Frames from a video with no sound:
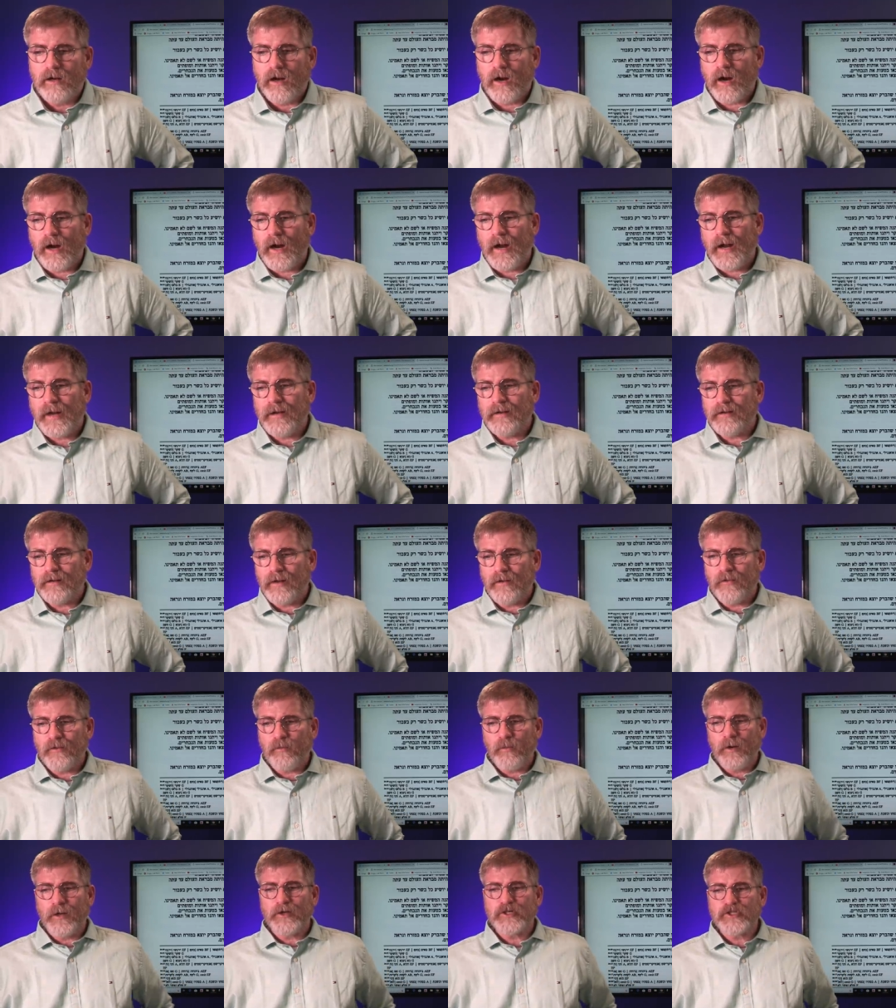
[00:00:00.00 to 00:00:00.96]
All right, now
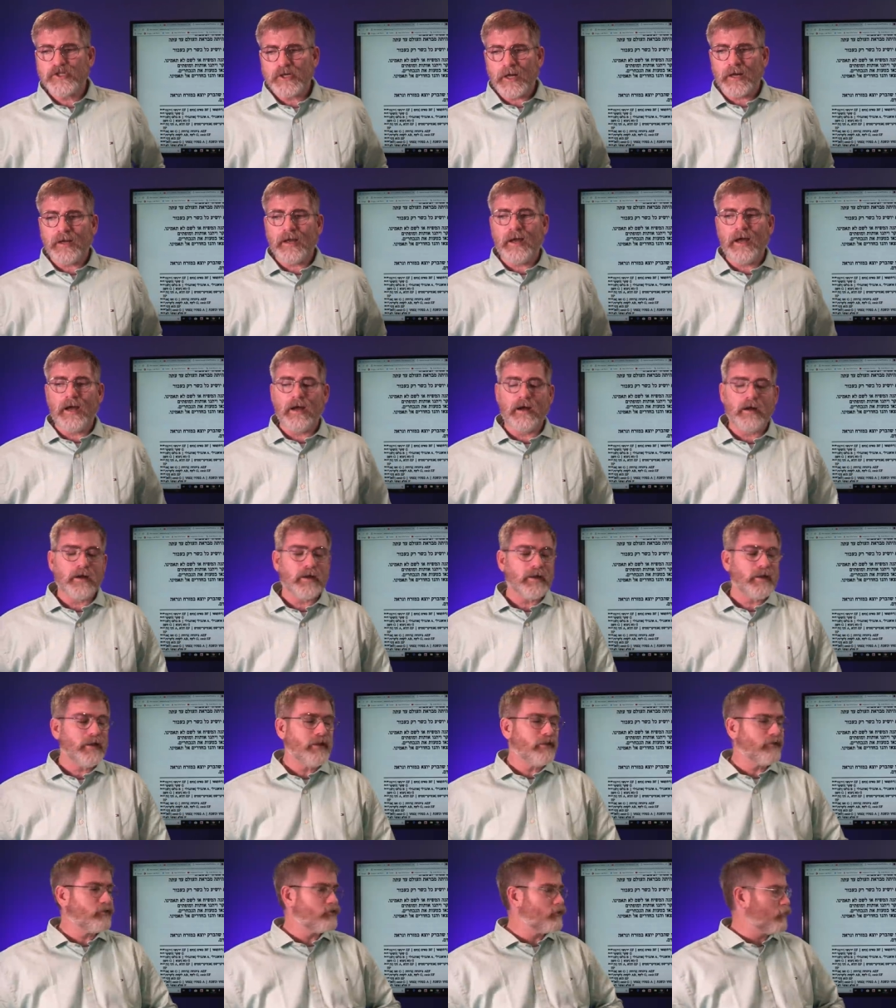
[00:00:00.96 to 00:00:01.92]
the word
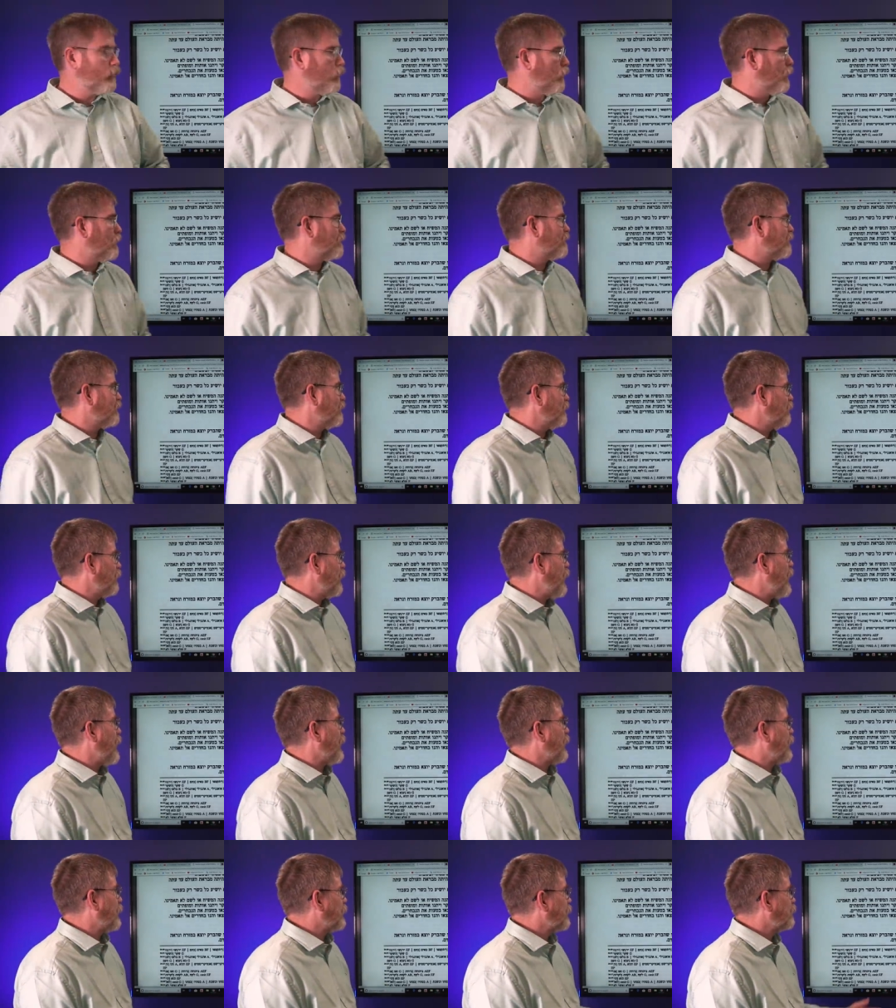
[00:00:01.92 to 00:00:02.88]
shakar is the word for
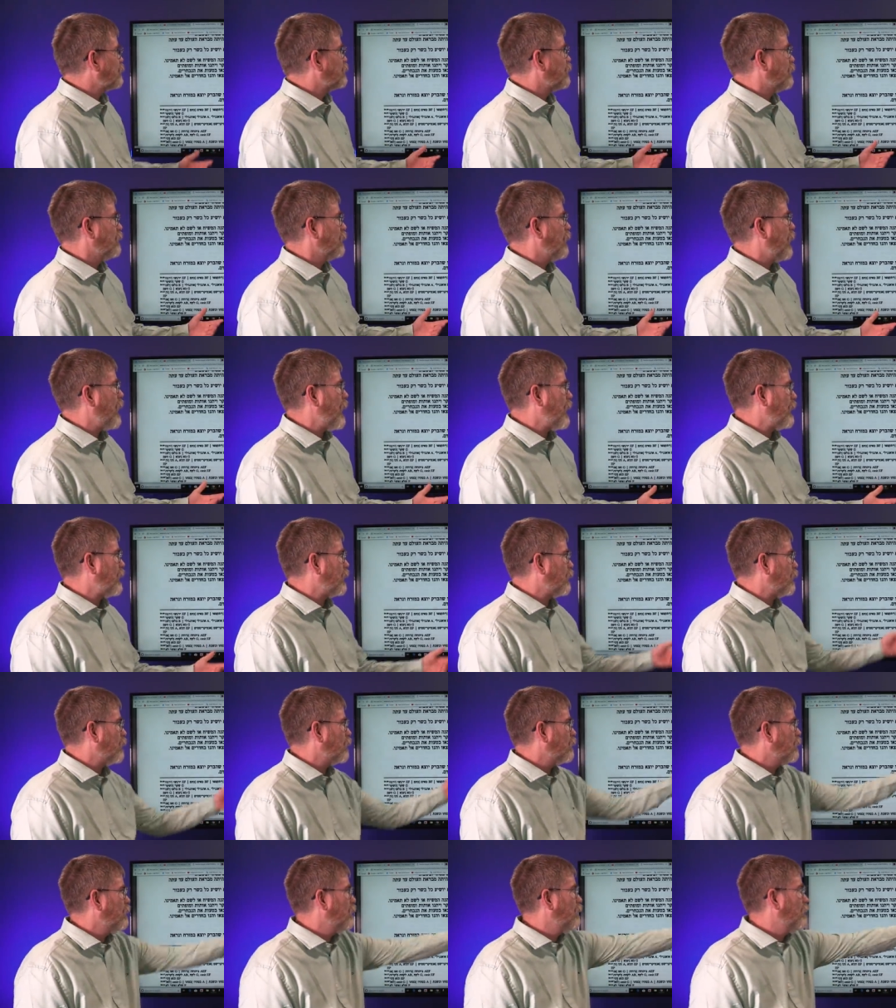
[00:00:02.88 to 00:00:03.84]
lying. It's a
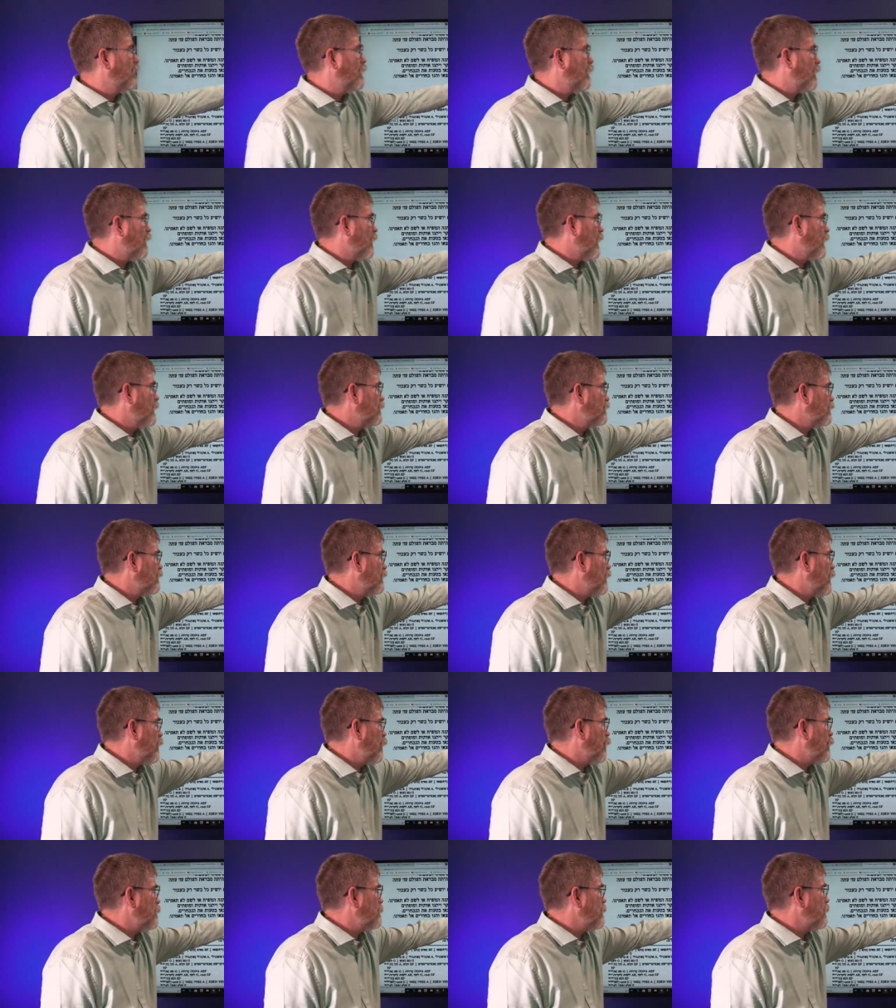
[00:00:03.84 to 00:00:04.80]
liar. All right, so
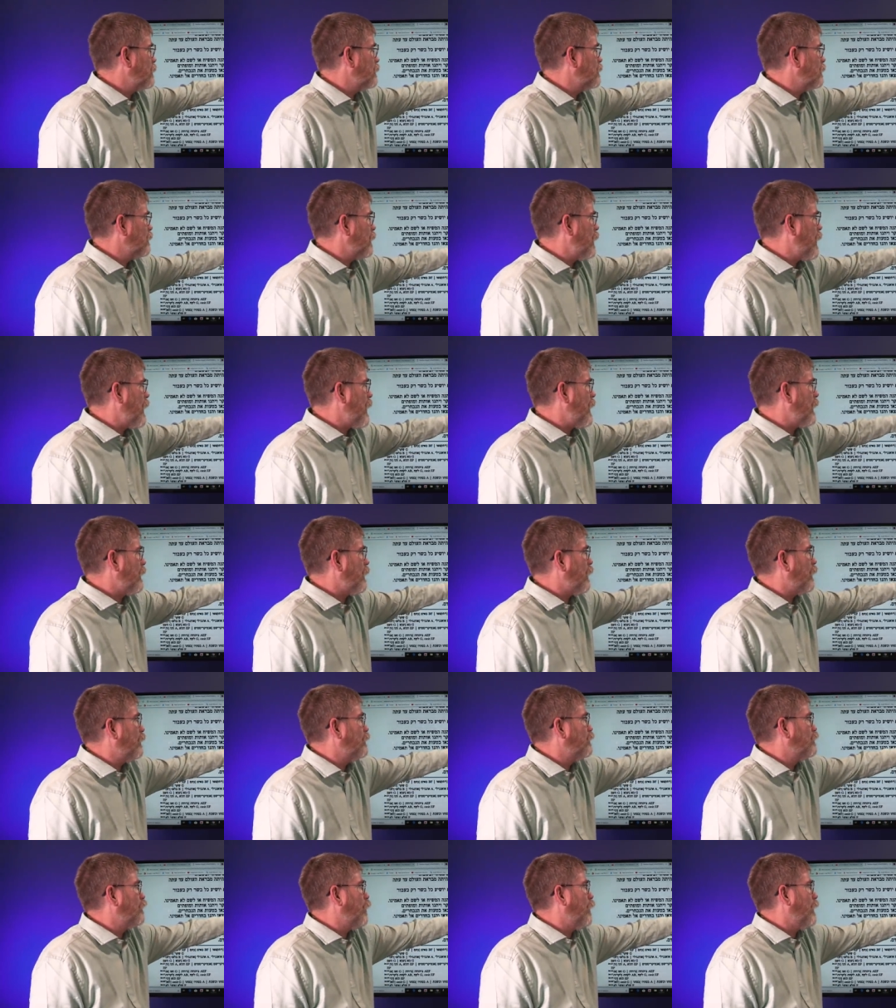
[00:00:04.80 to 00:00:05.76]
there will be li
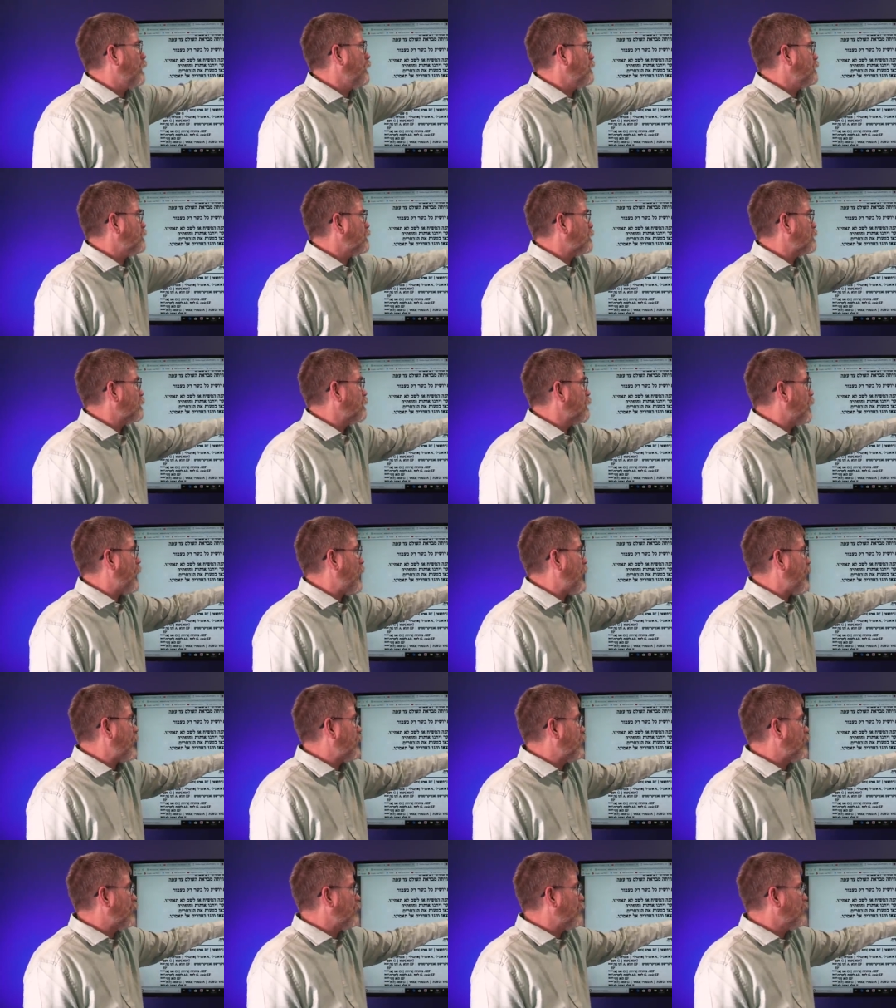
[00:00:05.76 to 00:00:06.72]
anointed
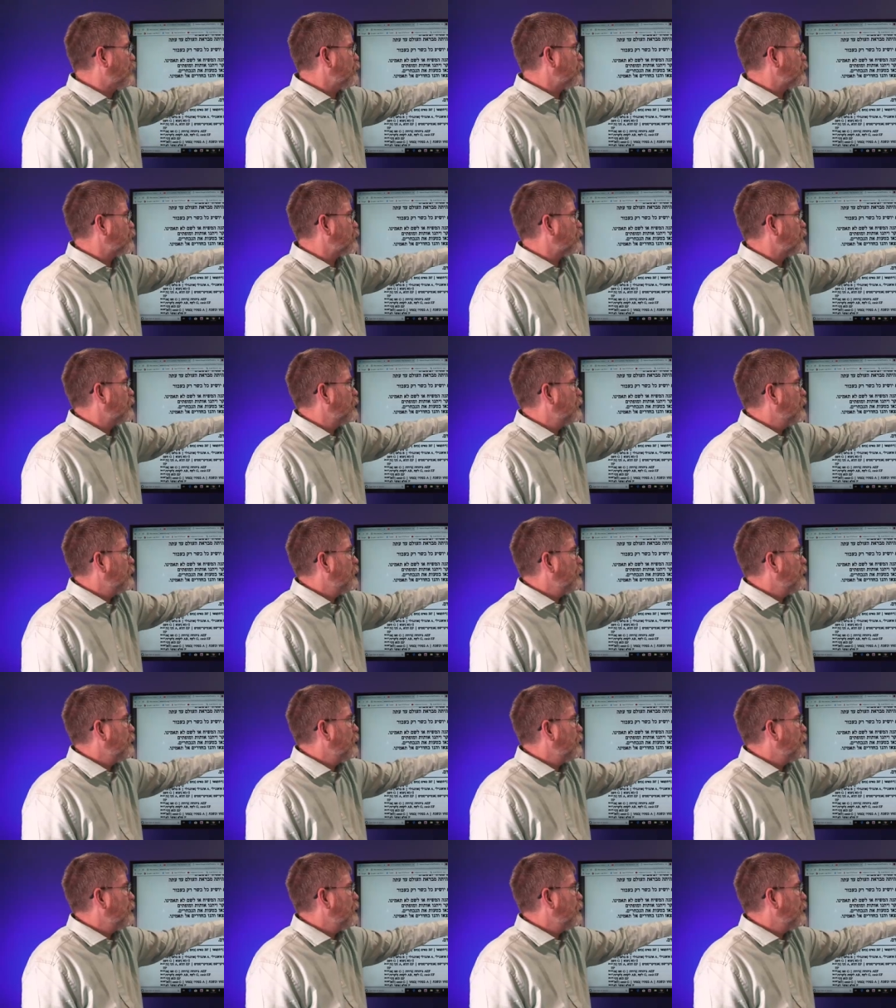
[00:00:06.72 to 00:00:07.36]
liars.